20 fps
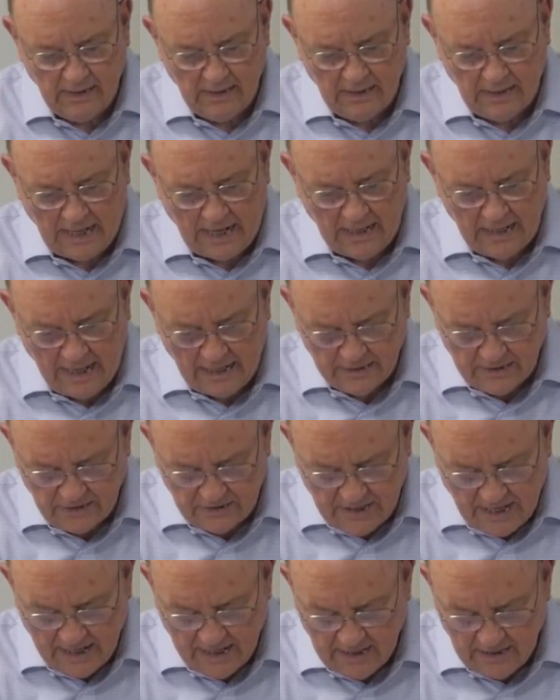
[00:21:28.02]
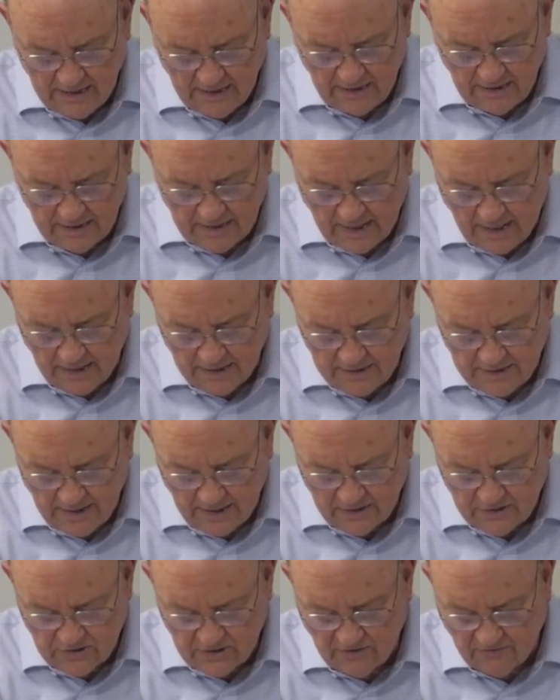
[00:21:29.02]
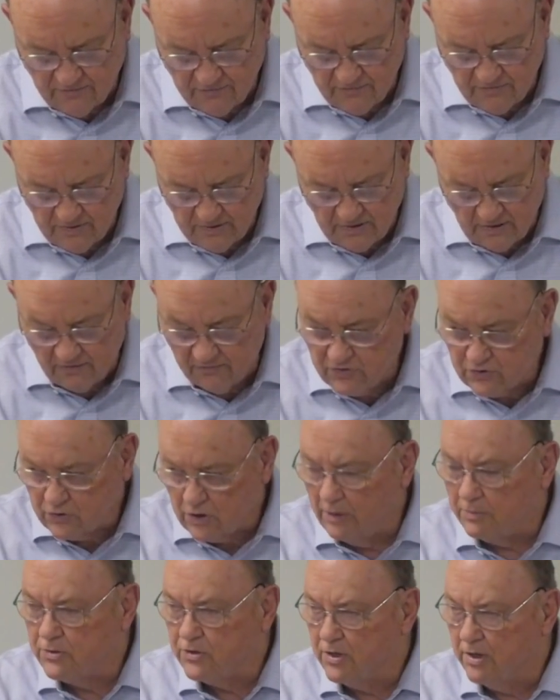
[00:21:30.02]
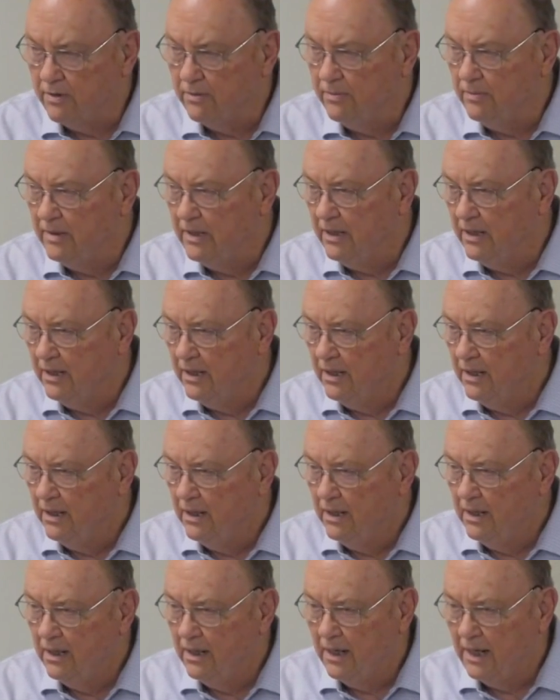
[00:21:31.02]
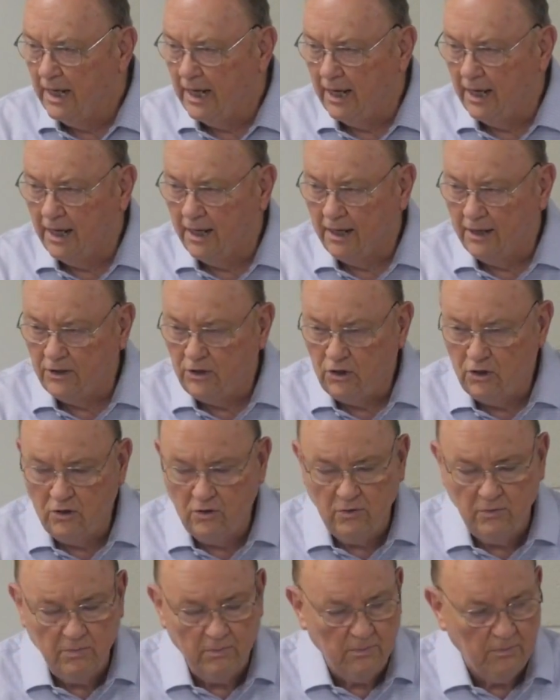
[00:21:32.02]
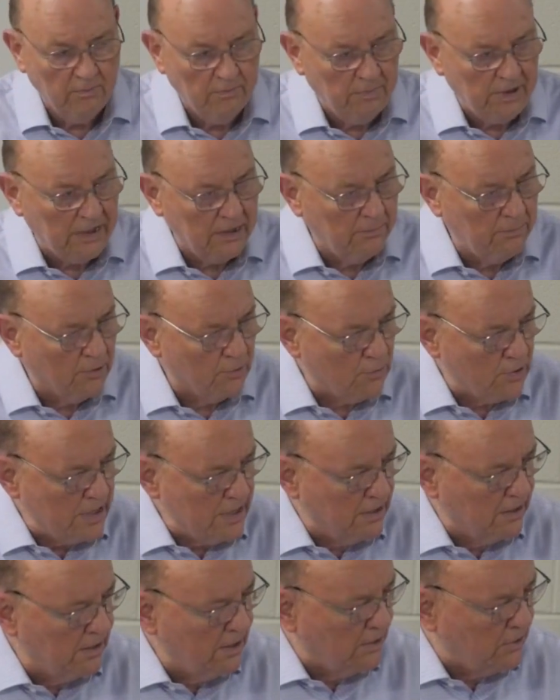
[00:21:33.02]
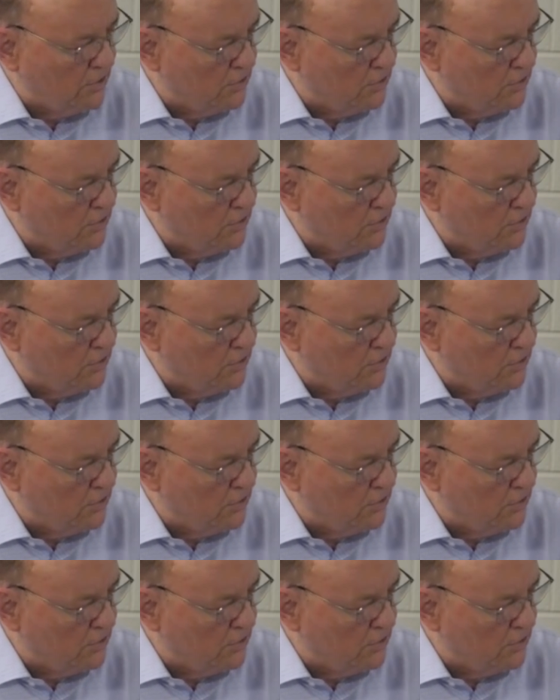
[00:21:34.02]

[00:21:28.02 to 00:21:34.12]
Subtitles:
I like to take it in the context of Scripture, and you be a Berean and